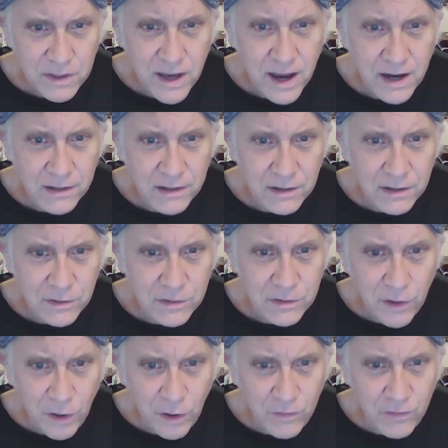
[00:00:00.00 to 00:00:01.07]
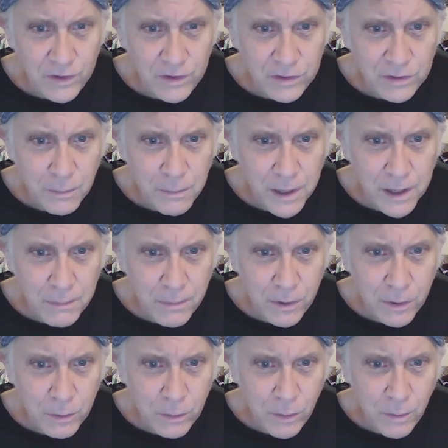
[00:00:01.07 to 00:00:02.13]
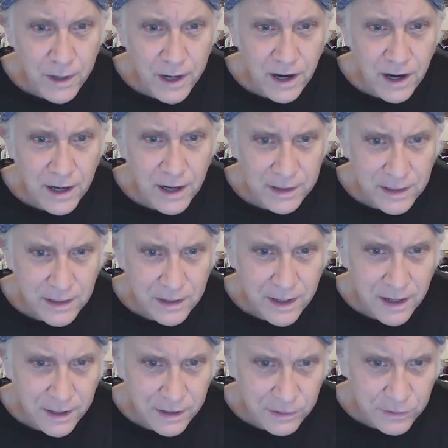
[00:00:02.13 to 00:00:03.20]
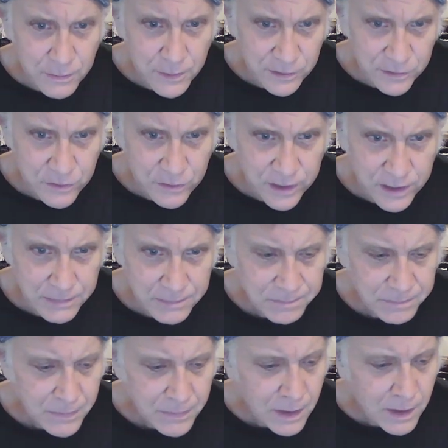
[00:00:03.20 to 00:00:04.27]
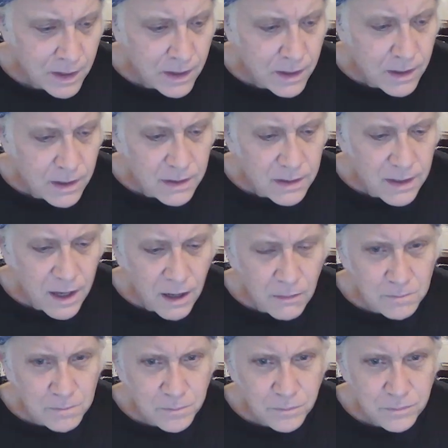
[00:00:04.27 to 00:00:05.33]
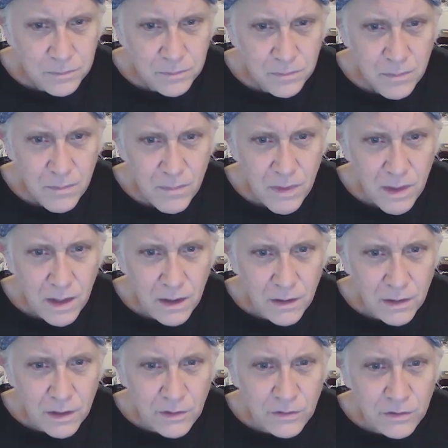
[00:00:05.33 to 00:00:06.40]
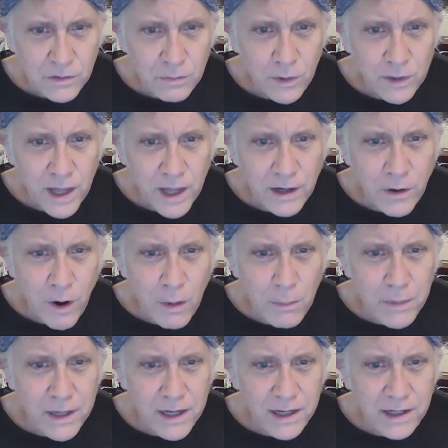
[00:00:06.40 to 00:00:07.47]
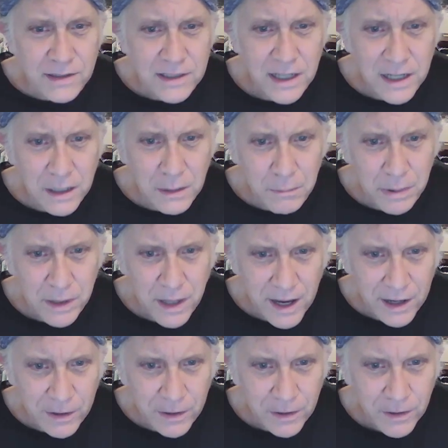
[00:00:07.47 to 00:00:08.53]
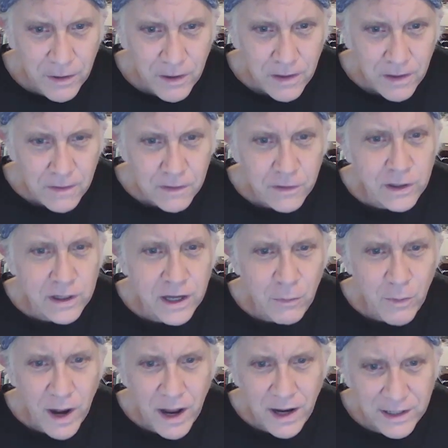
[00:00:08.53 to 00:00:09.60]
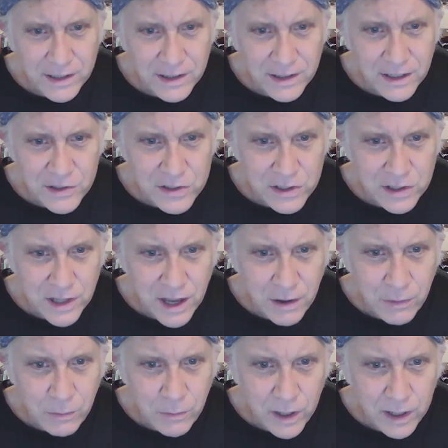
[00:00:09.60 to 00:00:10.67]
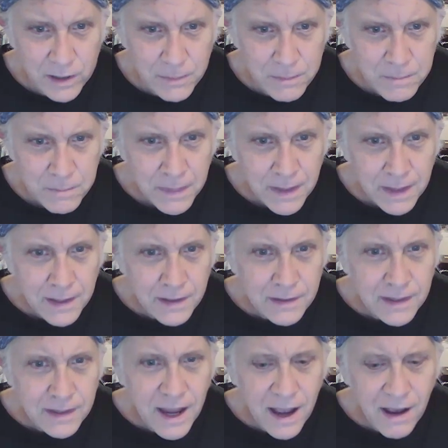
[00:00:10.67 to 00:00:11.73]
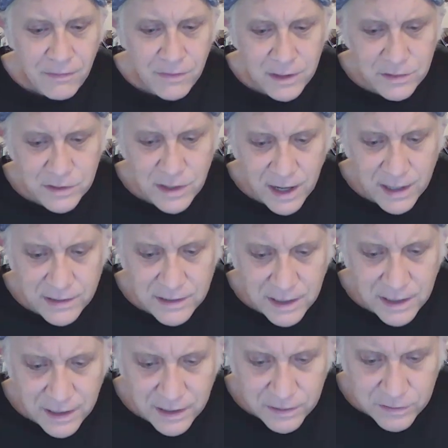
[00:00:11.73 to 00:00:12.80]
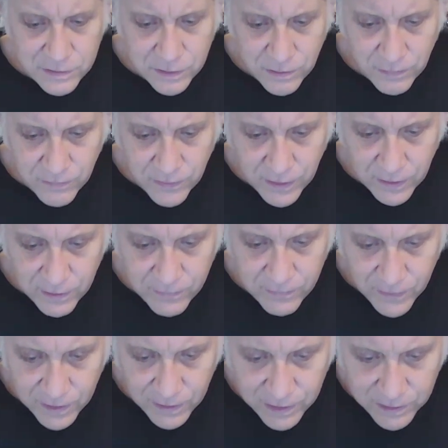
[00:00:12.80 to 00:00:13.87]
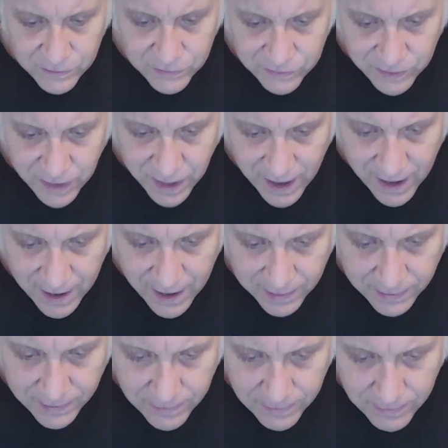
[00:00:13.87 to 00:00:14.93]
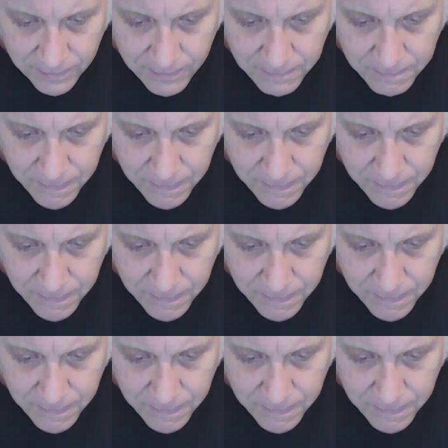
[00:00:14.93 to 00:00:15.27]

to protect and service the people who were behind the AIDS mystery. Now, this is what they call being a team player. You get recognition that way. They have these ideas that are very, very sad